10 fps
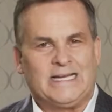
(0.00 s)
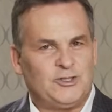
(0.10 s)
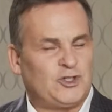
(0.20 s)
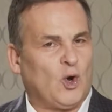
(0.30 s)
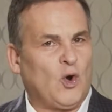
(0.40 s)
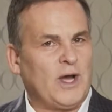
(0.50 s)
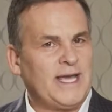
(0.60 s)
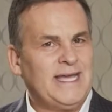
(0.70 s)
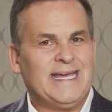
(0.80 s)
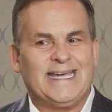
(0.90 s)

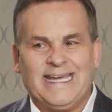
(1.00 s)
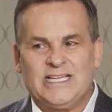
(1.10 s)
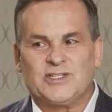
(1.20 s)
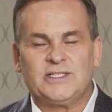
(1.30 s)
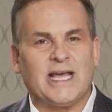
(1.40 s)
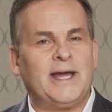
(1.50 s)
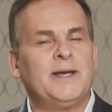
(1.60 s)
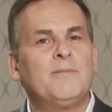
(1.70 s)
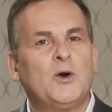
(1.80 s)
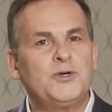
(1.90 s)
Joy isn't an
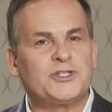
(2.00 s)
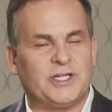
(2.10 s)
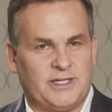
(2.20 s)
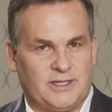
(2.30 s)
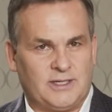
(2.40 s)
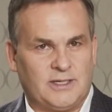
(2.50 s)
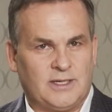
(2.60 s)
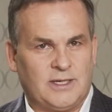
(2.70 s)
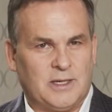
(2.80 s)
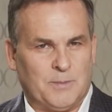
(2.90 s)
emotion,
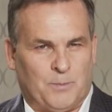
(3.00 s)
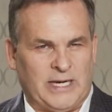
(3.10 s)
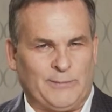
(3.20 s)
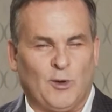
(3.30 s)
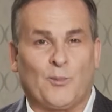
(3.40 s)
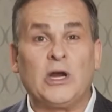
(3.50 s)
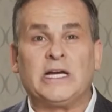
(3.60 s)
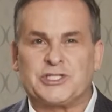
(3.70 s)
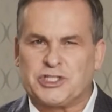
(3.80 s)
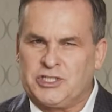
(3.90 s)
but it will
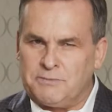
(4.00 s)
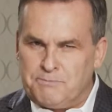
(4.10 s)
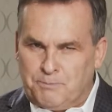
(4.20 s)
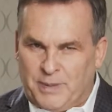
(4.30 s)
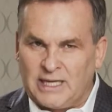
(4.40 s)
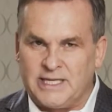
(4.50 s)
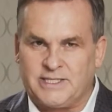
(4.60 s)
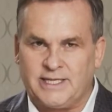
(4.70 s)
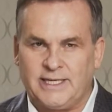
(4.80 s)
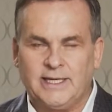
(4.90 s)
bring a
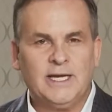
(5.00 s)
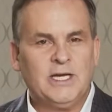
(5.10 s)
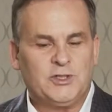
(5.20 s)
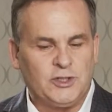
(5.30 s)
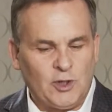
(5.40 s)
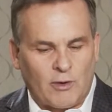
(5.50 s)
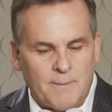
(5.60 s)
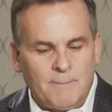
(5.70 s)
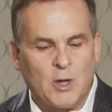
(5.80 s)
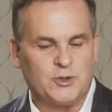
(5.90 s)
stability to your
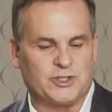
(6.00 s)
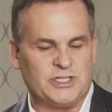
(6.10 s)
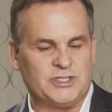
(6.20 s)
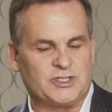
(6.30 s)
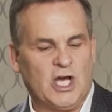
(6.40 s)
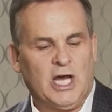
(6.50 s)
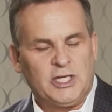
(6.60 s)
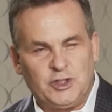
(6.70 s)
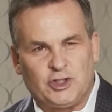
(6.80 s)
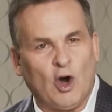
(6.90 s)
emotions.
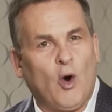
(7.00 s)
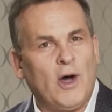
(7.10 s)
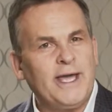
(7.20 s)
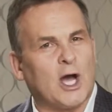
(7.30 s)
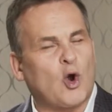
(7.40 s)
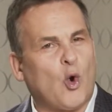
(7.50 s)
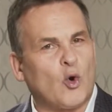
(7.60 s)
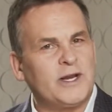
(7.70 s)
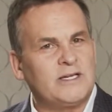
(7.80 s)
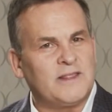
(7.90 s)
Joy,
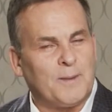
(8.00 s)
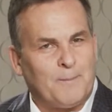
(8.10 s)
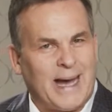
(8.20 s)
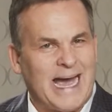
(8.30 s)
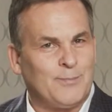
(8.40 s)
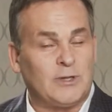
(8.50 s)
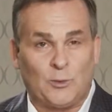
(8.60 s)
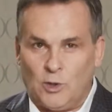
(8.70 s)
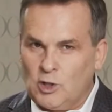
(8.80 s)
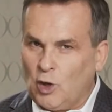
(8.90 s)
according to the Bible,
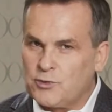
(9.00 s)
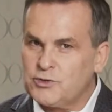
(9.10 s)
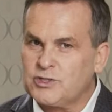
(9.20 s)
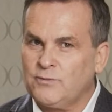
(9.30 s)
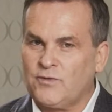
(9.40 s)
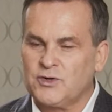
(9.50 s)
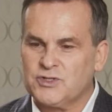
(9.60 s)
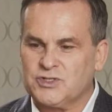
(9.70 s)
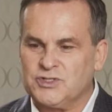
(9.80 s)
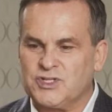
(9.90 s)
and we'll go through some
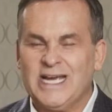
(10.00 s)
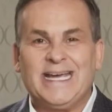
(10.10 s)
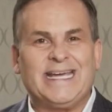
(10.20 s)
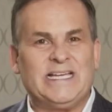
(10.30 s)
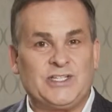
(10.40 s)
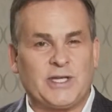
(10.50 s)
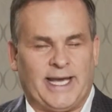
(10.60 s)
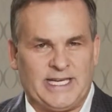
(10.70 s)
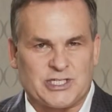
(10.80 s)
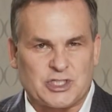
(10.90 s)
verses, is
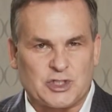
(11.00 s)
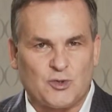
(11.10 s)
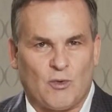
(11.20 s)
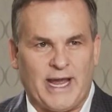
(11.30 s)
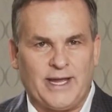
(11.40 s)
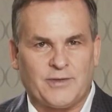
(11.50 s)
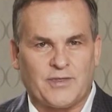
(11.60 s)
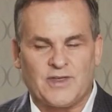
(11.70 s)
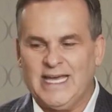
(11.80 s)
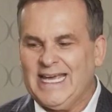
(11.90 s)
a
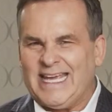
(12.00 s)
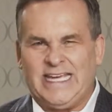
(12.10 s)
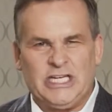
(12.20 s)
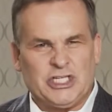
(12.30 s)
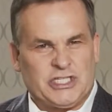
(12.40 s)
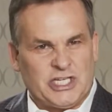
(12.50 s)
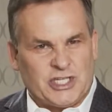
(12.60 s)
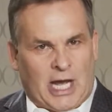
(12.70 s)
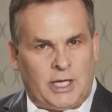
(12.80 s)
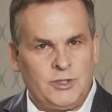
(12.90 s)
strength. It is
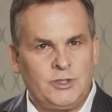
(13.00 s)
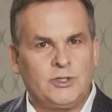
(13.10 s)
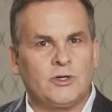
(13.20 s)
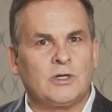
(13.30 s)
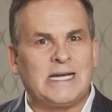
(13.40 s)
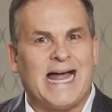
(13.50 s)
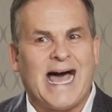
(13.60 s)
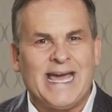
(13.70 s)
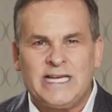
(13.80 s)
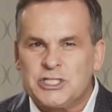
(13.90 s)
this
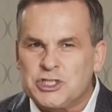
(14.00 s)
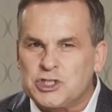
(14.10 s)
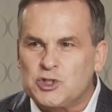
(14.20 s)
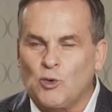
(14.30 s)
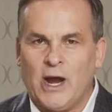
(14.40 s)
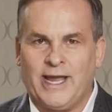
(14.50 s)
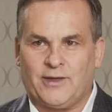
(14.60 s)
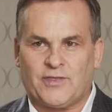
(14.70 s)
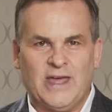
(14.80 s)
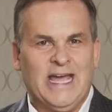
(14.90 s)
underlying
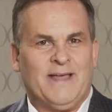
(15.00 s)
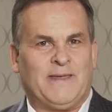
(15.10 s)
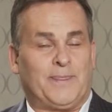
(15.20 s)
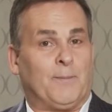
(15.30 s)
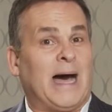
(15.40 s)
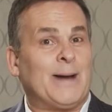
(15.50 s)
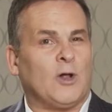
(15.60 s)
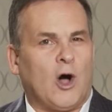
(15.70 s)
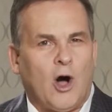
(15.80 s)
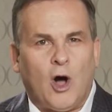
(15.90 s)
strength that the
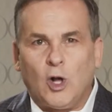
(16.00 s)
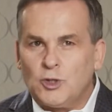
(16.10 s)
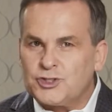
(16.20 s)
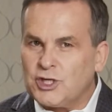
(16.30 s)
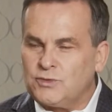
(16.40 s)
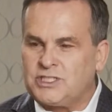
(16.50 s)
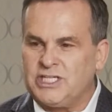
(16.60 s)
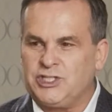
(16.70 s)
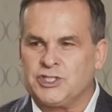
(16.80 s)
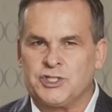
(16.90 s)
Bible also
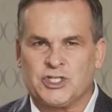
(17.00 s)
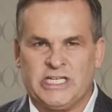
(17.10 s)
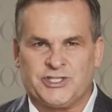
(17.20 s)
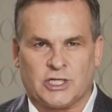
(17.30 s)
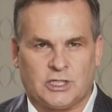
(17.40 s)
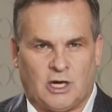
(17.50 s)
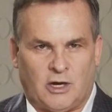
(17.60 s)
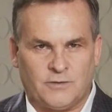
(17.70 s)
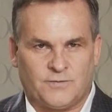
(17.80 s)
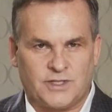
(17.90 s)
teaches is a
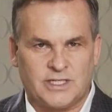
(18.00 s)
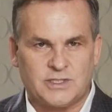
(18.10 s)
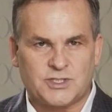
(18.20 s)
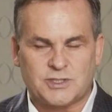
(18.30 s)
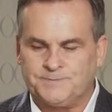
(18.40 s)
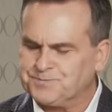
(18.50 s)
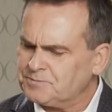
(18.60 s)
confidence.